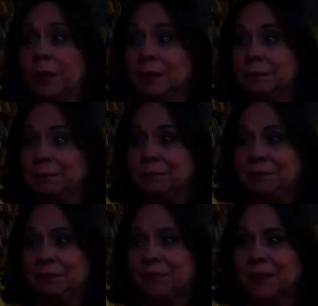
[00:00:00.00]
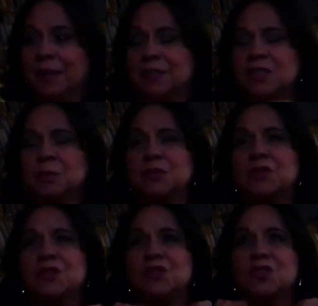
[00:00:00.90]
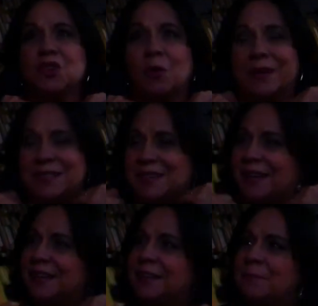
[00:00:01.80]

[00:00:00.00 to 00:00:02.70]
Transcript: Juan. Mm-hmm. And she was so excited.